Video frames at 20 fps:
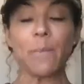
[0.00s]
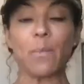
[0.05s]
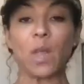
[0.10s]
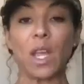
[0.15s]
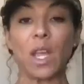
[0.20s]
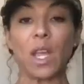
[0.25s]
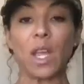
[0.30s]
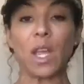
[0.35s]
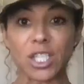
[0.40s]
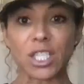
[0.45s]

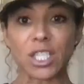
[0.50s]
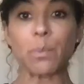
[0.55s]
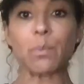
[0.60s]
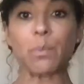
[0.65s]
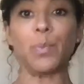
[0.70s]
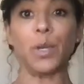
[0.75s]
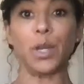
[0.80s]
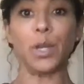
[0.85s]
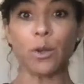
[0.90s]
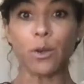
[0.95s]
it's just a
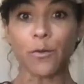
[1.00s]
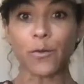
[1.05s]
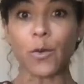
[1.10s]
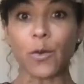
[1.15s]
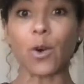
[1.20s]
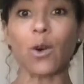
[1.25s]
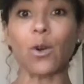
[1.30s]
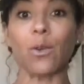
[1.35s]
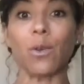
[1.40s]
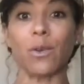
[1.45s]

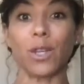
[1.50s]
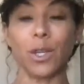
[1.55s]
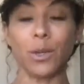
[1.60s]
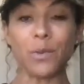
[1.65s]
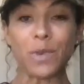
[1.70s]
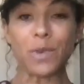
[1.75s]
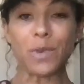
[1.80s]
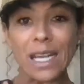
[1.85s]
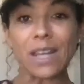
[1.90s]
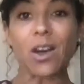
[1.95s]
beautiful,
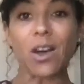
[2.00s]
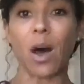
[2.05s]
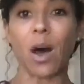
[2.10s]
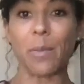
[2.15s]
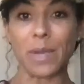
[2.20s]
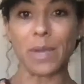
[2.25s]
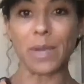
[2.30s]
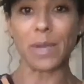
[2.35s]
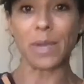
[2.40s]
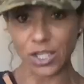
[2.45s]
unique
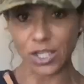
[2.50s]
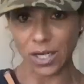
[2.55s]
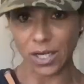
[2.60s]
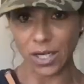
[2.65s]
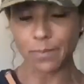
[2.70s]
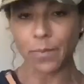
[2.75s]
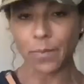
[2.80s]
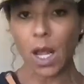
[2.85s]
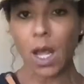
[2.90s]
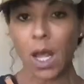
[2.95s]
combination.
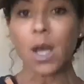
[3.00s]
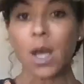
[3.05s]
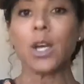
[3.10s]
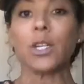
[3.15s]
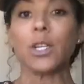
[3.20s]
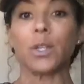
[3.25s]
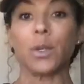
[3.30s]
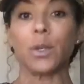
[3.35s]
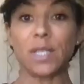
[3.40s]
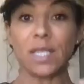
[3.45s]

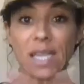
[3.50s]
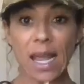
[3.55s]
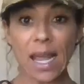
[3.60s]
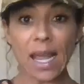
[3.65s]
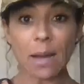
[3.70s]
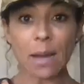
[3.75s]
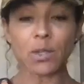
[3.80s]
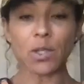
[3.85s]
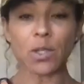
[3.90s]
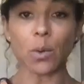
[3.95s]
So today
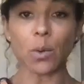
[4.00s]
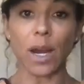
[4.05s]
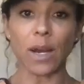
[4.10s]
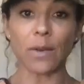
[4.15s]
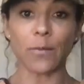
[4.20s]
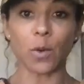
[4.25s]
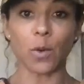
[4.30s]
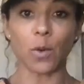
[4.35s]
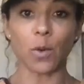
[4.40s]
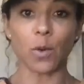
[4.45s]
I'm so
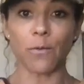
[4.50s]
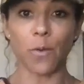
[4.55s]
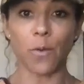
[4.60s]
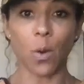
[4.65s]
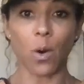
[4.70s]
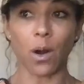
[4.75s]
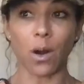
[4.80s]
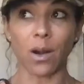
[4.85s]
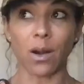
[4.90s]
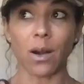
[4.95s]
grateful
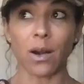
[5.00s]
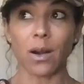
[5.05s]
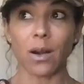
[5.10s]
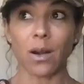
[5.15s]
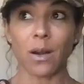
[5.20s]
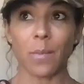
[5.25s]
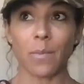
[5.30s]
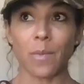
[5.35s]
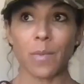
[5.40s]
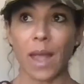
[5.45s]
for
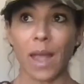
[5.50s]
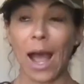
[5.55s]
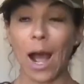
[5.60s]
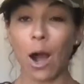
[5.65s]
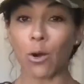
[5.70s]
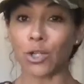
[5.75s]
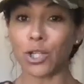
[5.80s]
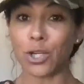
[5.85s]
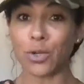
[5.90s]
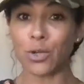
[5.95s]

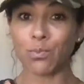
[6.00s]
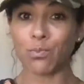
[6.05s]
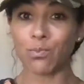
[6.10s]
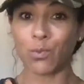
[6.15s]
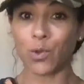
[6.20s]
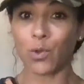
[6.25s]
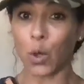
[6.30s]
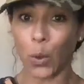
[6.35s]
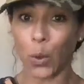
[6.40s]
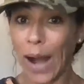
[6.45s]
how
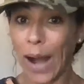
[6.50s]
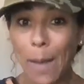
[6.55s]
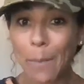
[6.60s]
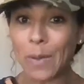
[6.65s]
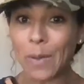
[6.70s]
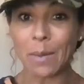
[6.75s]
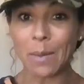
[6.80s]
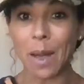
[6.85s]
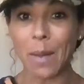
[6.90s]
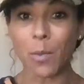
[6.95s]

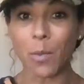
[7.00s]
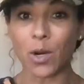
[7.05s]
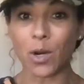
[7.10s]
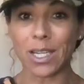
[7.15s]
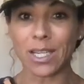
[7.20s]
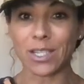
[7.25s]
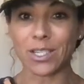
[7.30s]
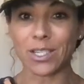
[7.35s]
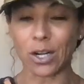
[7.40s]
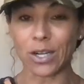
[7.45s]
crappy my
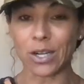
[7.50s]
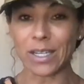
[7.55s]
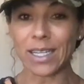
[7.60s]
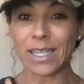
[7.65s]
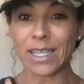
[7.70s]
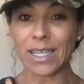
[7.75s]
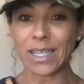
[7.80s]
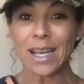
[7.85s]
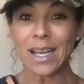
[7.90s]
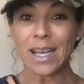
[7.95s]
morning
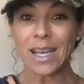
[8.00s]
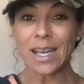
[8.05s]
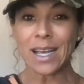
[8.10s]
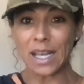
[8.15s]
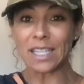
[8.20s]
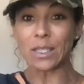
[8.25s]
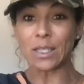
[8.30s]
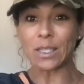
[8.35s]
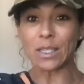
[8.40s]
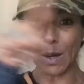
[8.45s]
started,
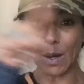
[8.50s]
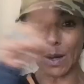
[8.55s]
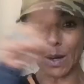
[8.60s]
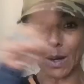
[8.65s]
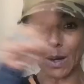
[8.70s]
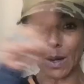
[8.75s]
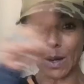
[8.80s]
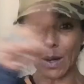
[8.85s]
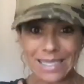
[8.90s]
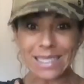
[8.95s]
because it
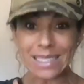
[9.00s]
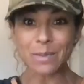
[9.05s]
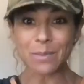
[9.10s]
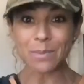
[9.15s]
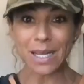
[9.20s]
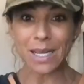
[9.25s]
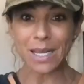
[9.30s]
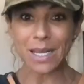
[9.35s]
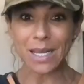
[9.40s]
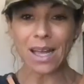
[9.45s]
reminded
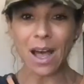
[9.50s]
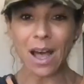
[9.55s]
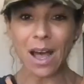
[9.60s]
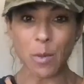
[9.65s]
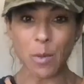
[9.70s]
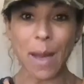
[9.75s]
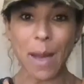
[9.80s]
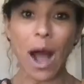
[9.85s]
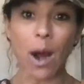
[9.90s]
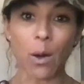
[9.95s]
me of
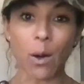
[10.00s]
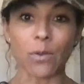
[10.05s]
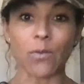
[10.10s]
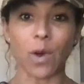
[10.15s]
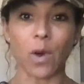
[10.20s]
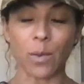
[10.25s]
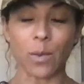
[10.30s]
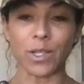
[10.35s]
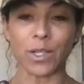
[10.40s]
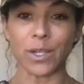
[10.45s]
the power of
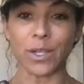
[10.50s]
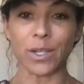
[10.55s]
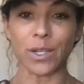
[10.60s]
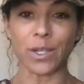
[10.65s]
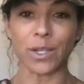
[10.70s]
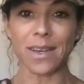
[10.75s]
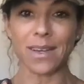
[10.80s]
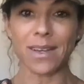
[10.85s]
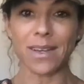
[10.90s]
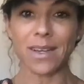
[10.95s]
what we're
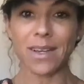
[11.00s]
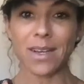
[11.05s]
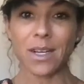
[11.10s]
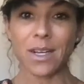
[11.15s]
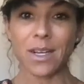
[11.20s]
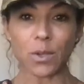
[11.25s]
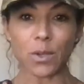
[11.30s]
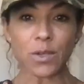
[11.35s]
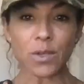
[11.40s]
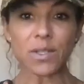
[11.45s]
doing.
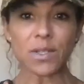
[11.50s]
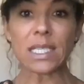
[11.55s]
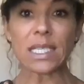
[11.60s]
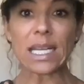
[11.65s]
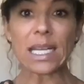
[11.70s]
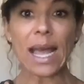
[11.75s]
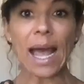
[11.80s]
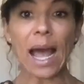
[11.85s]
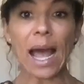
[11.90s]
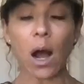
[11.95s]
So do you
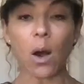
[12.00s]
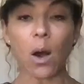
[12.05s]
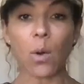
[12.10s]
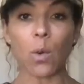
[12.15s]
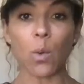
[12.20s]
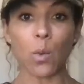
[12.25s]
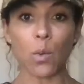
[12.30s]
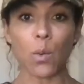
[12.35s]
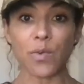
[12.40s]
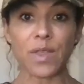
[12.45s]
see
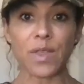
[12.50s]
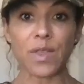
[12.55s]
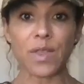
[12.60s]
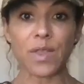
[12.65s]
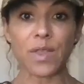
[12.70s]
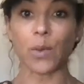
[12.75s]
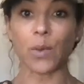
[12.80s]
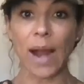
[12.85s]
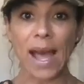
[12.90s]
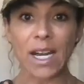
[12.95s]
how this
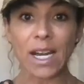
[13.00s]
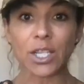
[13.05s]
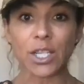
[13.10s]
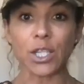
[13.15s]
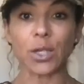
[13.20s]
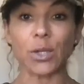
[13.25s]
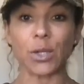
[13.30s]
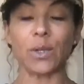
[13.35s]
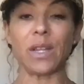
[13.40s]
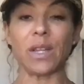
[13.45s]

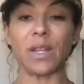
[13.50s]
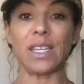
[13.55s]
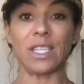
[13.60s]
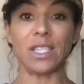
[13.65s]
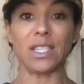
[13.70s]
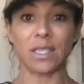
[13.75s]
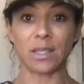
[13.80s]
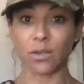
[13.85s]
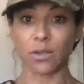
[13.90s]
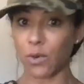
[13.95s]
gratitude and
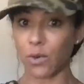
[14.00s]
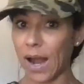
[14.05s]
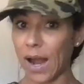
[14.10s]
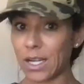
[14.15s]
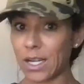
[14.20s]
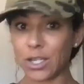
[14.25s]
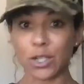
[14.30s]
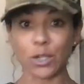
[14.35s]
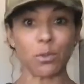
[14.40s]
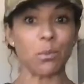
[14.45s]
these
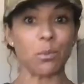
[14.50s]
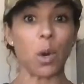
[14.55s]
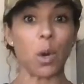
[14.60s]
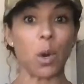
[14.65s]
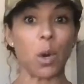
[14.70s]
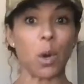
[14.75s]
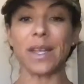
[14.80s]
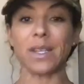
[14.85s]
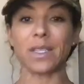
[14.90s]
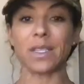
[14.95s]
gratitude
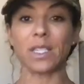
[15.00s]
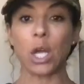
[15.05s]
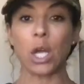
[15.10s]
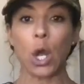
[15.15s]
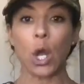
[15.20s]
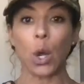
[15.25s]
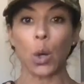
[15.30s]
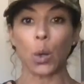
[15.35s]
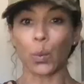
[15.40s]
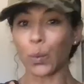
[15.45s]
moments
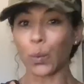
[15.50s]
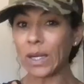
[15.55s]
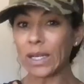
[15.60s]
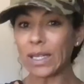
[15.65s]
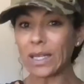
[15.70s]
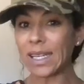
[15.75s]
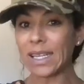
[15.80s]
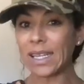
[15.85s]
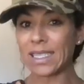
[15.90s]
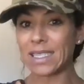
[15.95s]

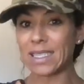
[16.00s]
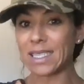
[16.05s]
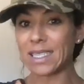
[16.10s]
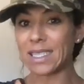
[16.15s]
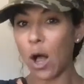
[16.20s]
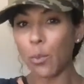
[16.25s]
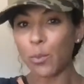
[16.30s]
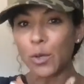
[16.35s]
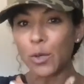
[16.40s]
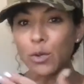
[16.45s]
really can
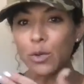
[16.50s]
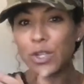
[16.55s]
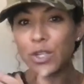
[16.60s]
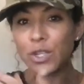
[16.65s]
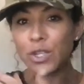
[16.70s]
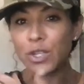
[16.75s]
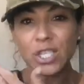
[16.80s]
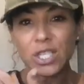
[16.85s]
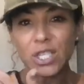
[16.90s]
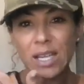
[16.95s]
help you to
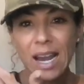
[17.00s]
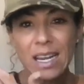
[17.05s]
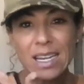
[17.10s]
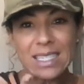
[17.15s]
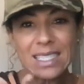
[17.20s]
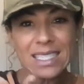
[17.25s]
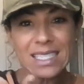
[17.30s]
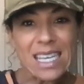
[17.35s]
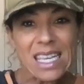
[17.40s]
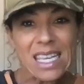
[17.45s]
just kind of
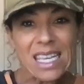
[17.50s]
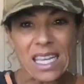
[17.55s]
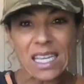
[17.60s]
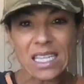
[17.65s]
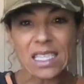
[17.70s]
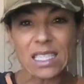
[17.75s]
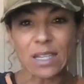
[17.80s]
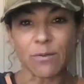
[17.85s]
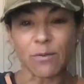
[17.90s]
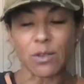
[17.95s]
see
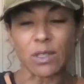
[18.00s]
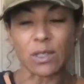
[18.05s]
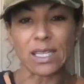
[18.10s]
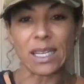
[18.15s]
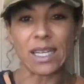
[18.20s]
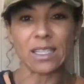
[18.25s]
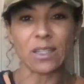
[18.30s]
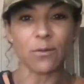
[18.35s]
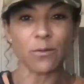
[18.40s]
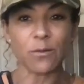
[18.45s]
things
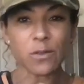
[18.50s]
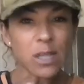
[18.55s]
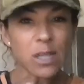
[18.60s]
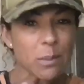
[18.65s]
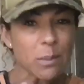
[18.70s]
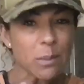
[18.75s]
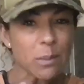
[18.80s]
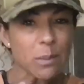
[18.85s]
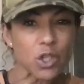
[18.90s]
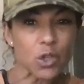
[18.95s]
differently and to
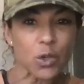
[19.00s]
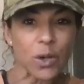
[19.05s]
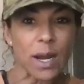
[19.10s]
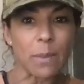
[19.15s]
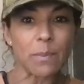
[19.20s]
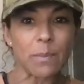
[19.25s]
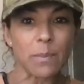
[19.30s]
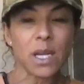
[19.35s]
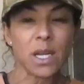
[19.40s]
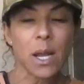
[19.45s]
flip the
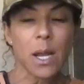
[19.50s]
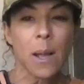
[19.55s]
script?